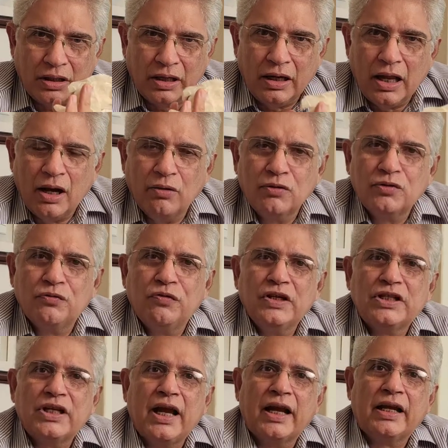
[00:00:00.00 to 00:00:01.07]
gloves
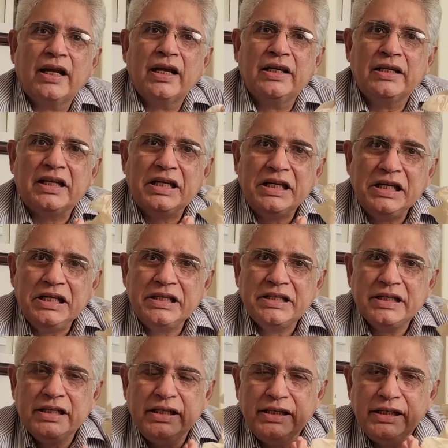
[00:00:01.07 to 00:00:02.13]
which I can
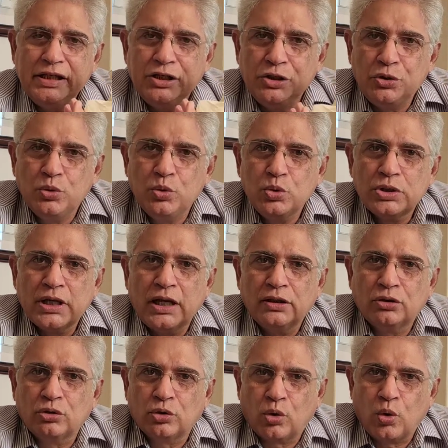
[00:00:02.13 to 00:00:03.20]
easily use
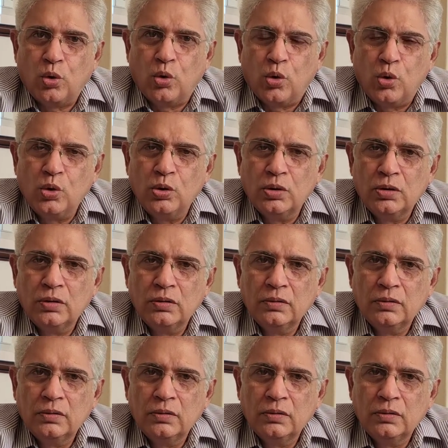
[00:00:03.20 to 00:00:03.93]
and throw,